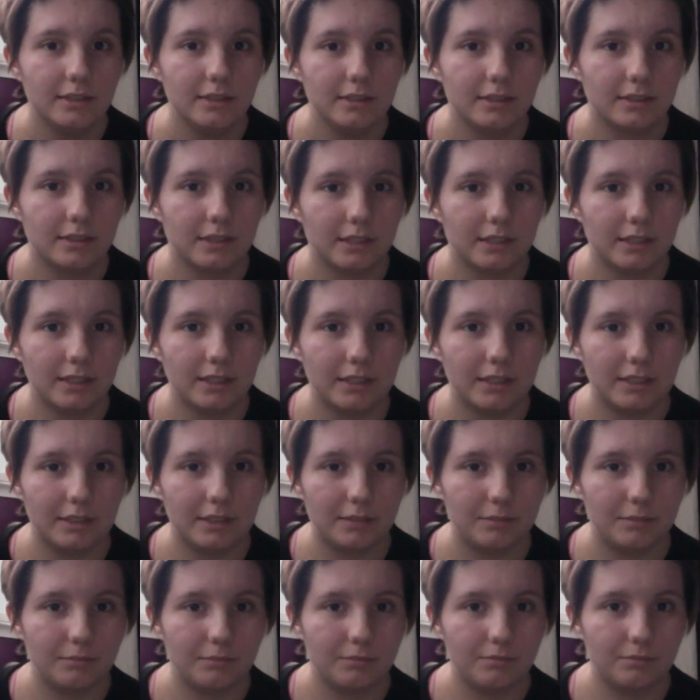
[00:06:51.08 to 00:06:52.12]
the
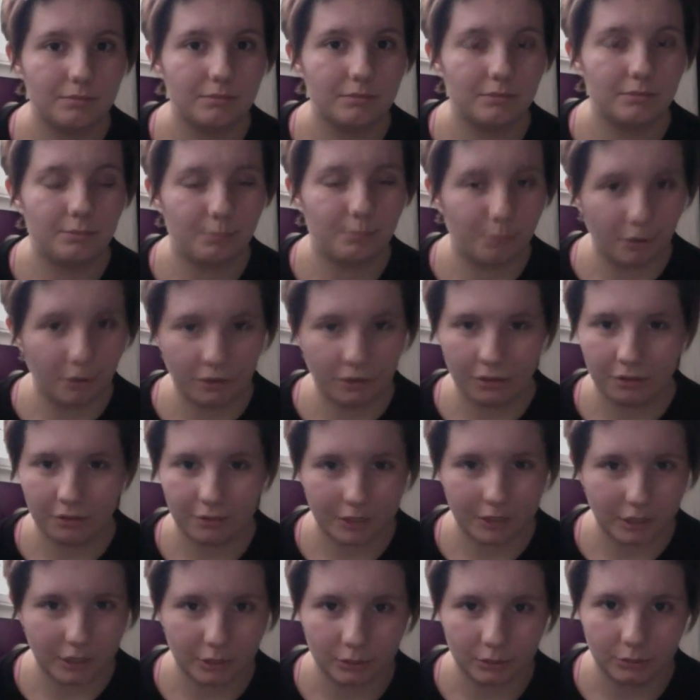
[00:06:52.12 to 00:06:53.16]
bother
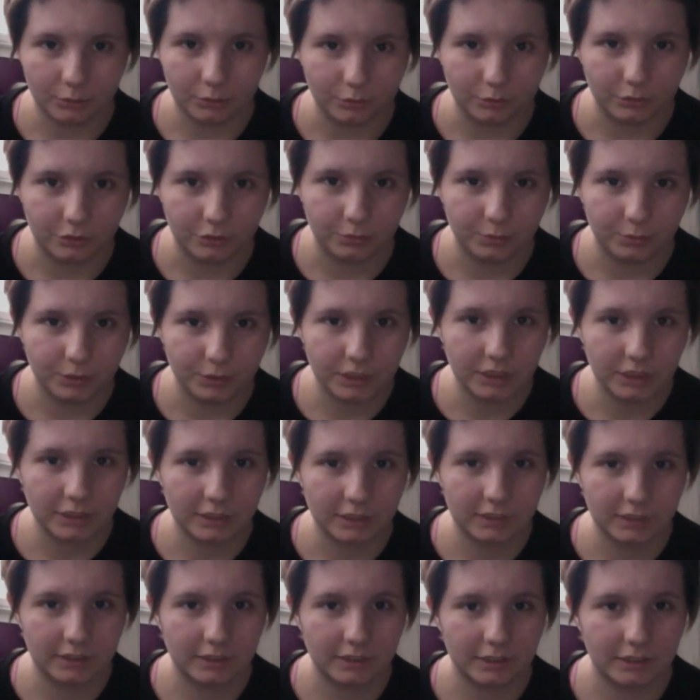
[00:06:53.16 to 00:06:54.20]
it caused,
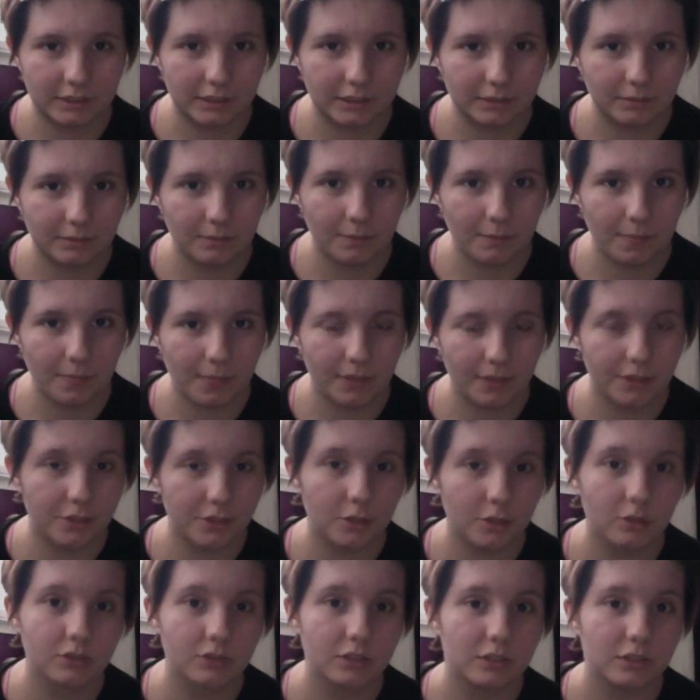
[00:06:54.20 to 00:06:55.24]
because
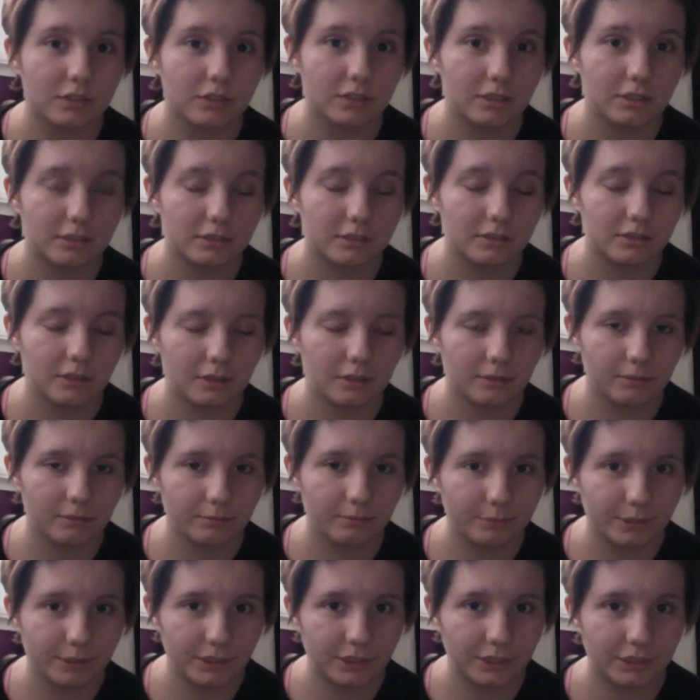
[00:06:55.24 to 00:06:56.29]
the
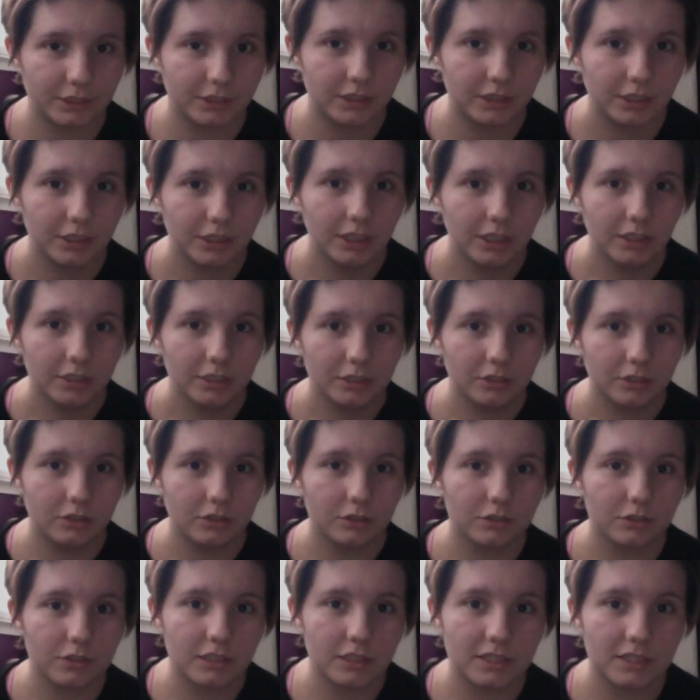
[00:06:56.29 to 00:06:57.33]

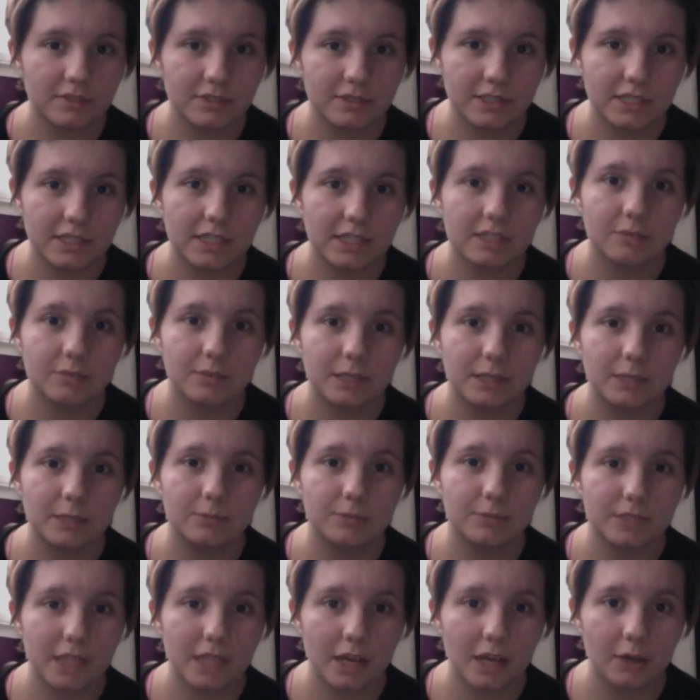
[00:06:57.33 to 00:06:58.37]
doctors even said to me
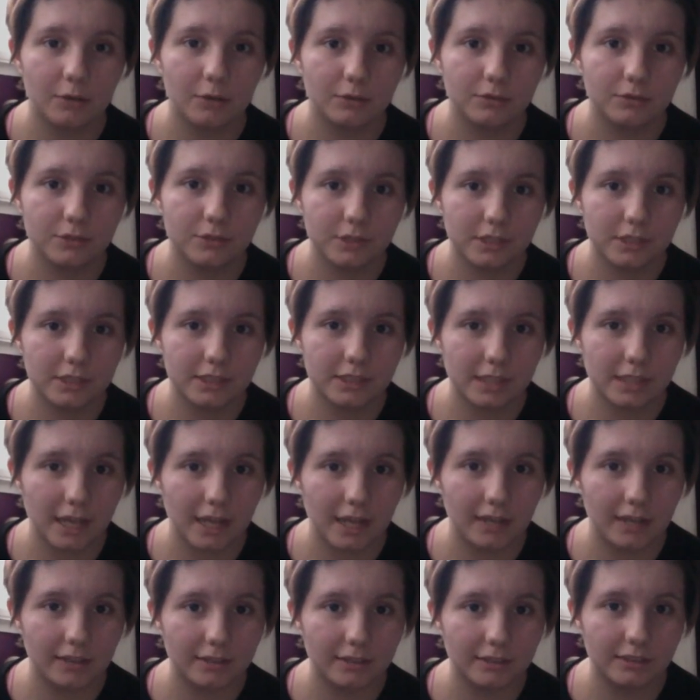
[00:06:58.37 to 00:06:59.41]
themselves
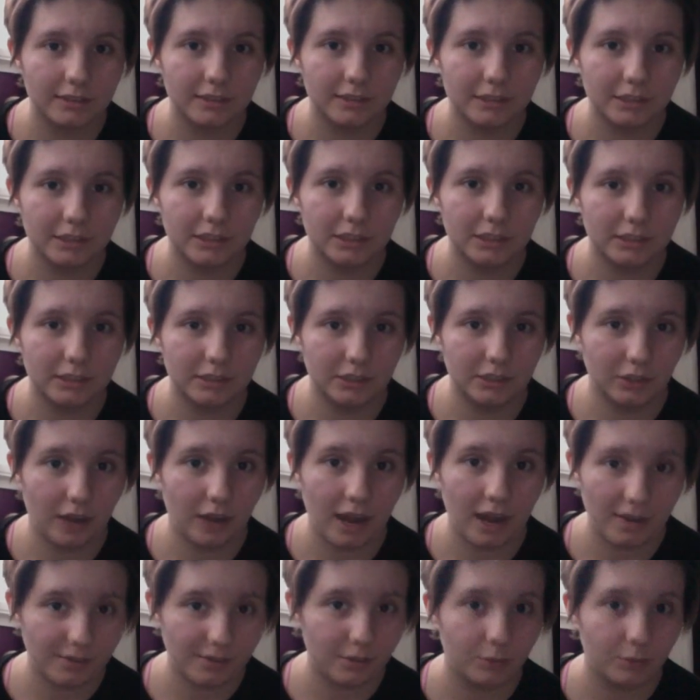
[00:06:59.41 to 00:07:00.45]
that you're
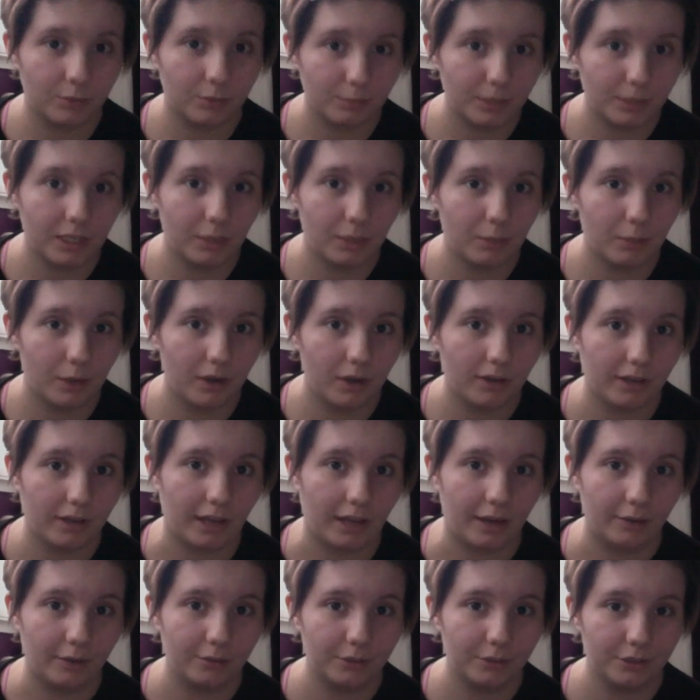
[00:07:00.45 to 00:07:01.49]
having mini
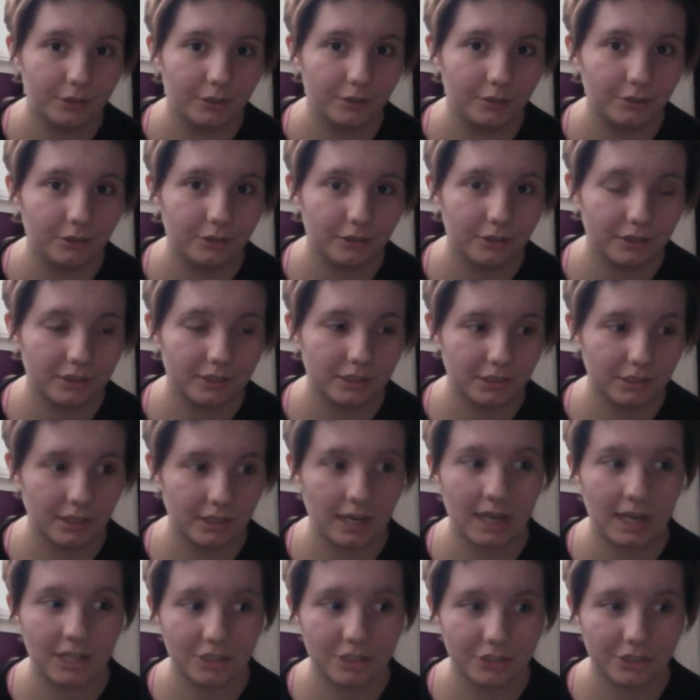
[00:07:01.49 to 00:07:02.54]
workout, you know, you're
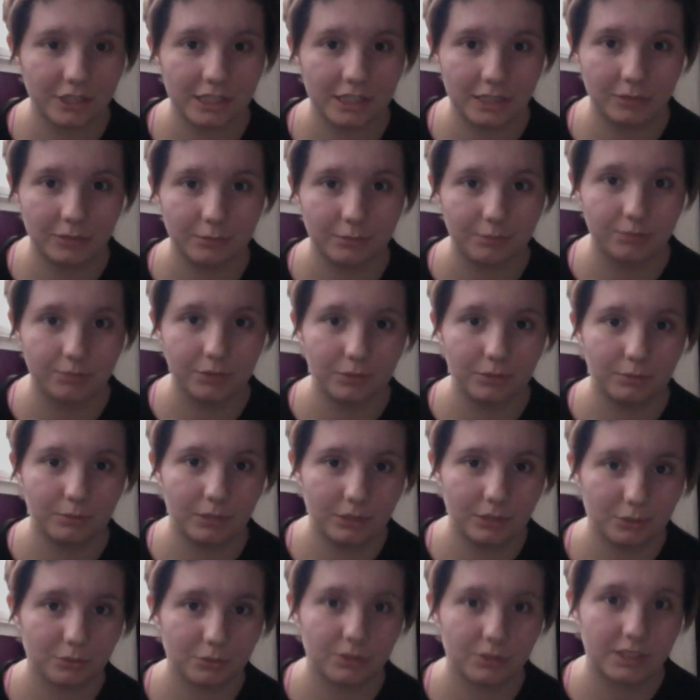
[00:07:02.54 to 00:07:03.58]
actually your
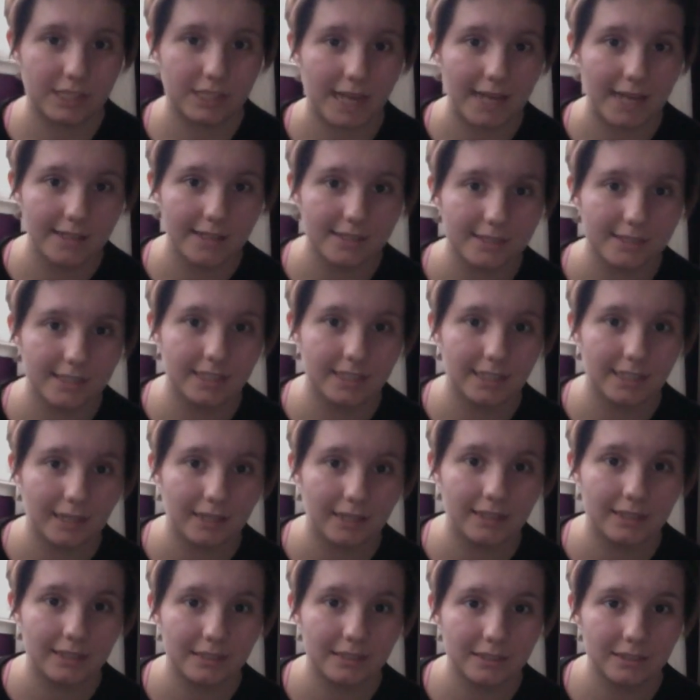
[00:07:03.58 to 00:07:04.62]
muscles are tensing,
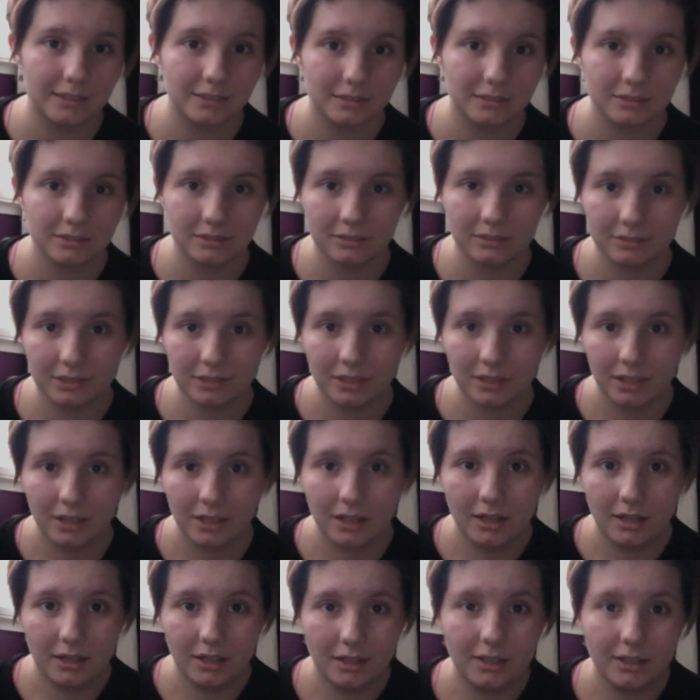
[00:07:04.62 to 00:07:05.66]
and it
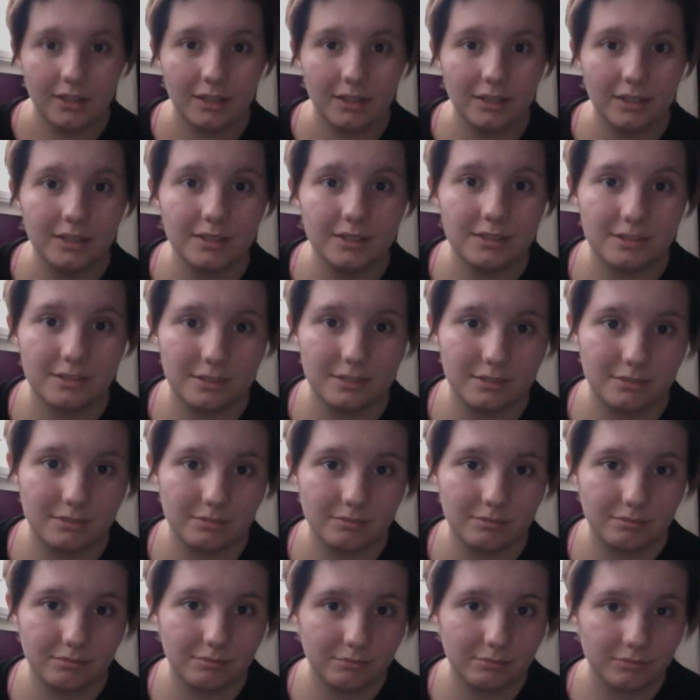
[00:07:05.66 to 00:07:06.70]
is
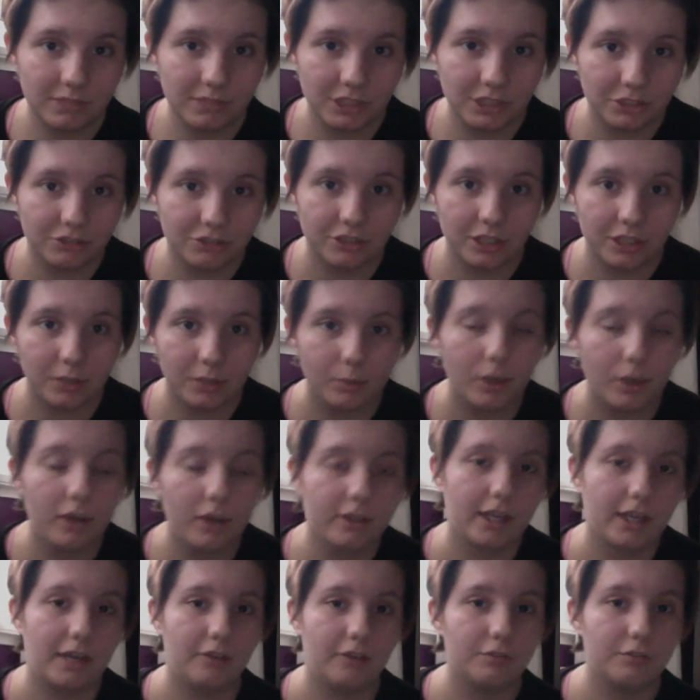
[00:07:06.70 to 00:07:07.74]
literally a
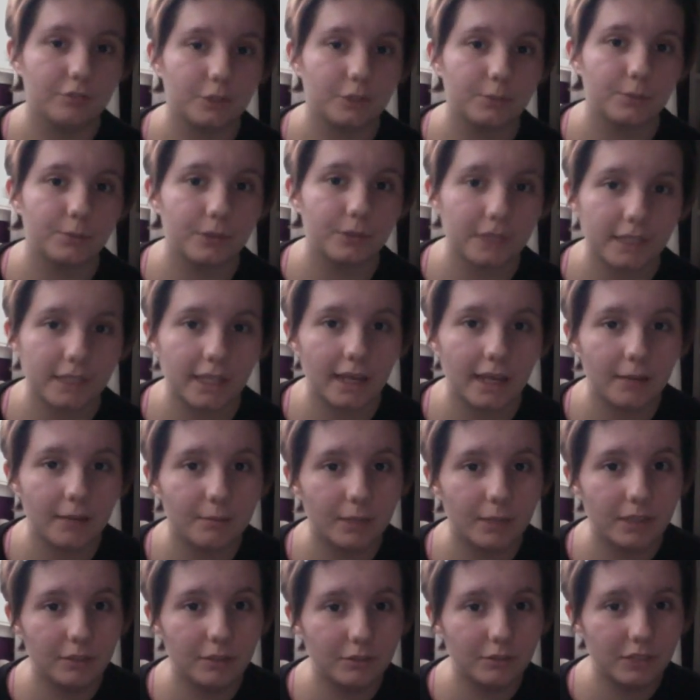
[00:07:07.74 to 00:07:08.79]
workout for your body. And
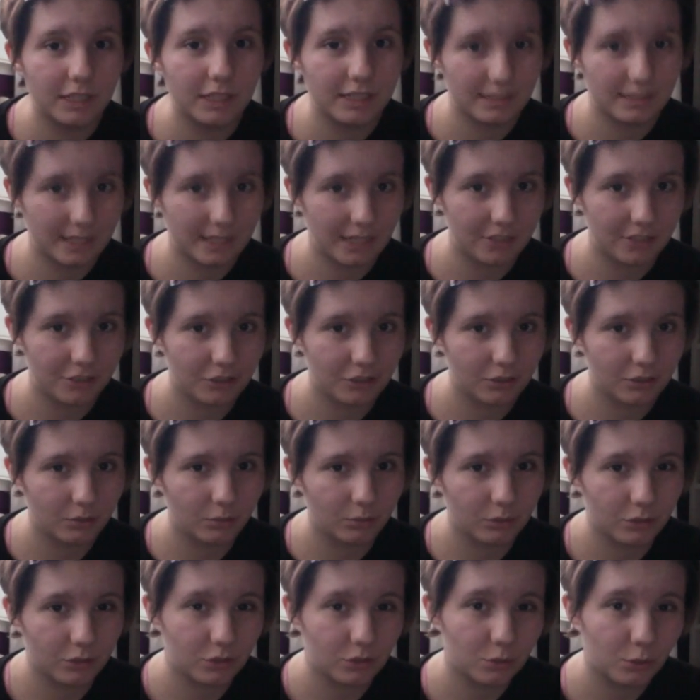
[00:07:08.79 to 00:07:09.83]
my longest session
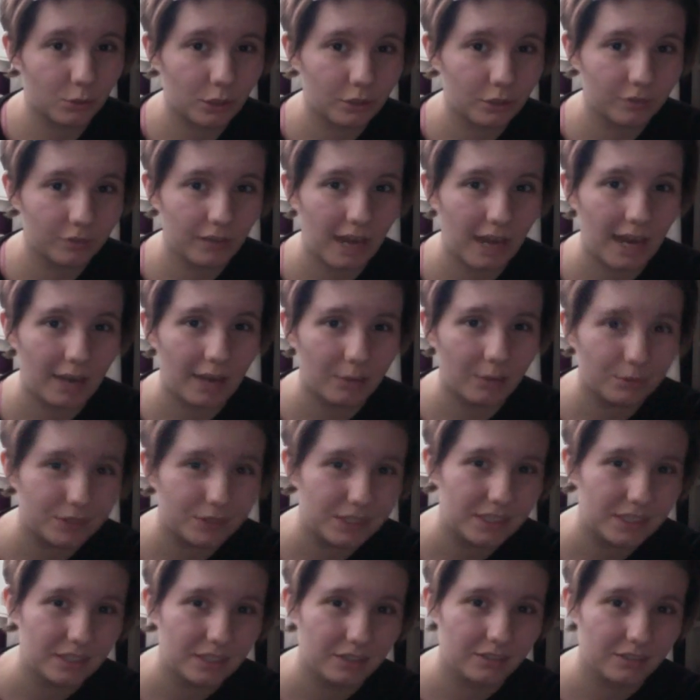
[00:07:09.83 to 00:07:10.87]
was 12
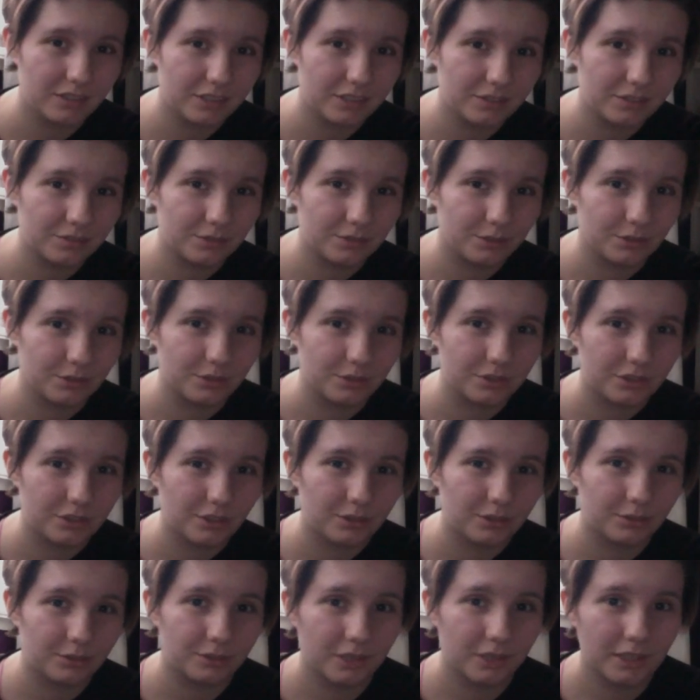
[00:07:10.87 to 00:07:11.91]
hours it lasted for. So